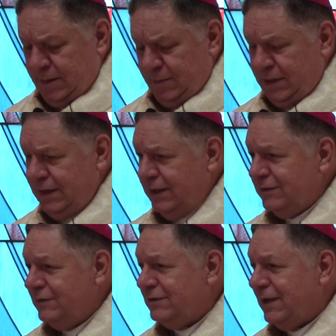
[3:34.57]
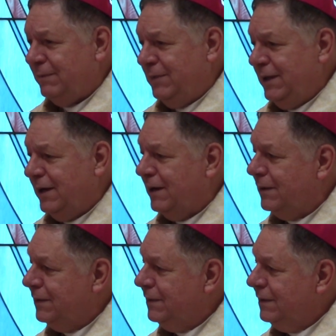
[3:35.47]
but he doesn't stop
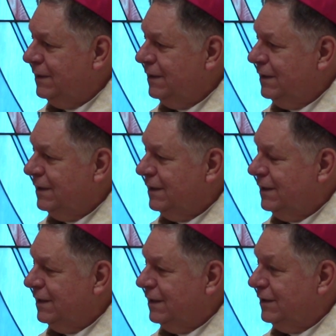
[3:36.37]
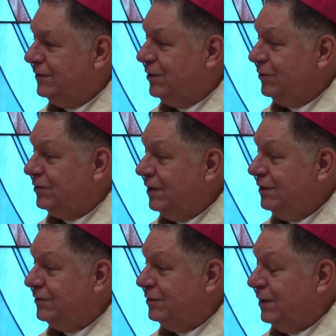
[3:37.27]
there. He goes
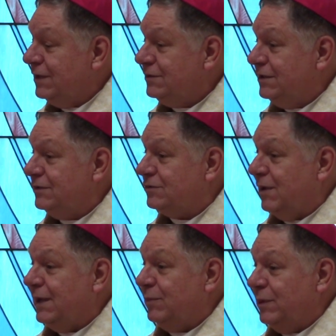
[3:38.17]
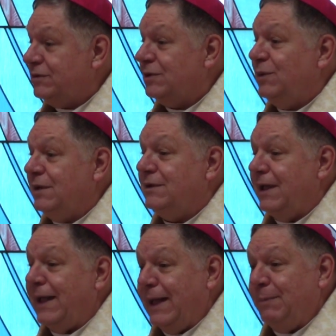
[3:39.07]
on to actually describe what's going
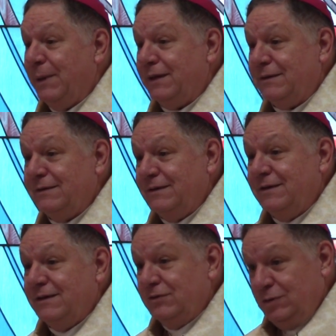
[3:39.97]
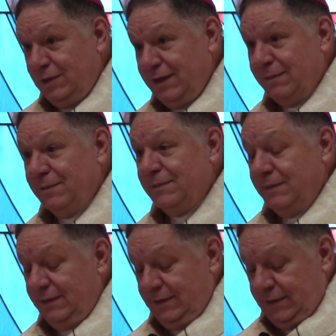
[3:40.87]
to happen to
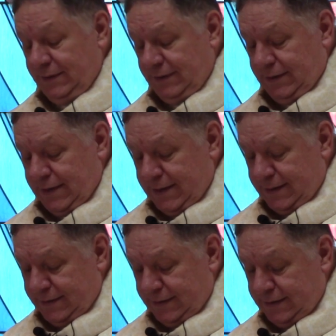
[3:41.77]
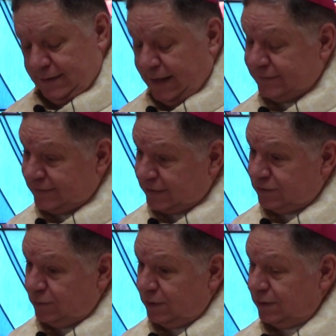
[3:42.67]
him. Uh, and that's
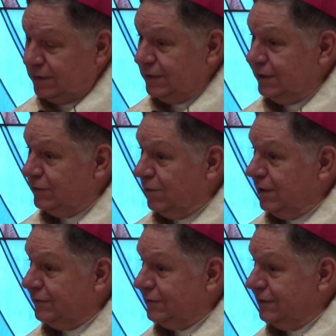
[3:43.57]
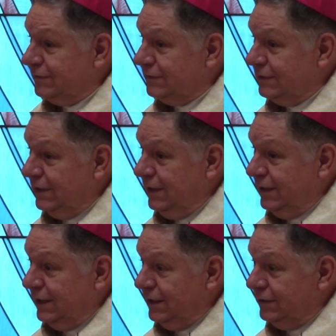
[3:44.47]
actually where it, draws us
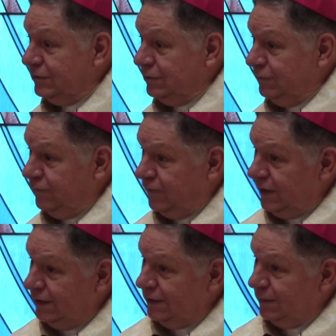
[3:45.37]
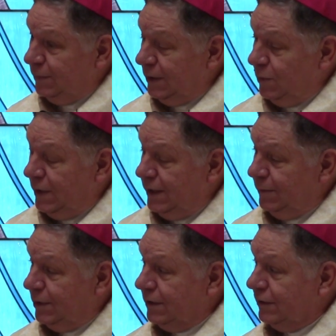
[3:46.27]
into faith in a big
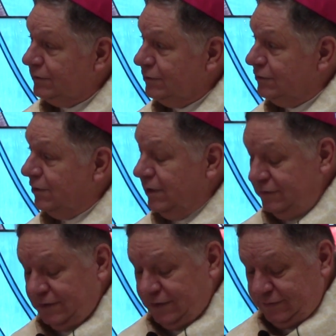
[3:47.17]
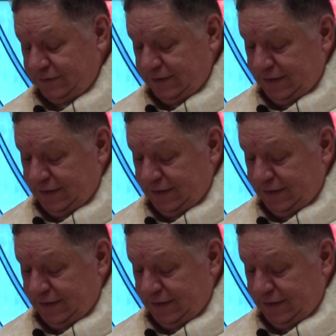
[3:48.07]
way, but it also draws us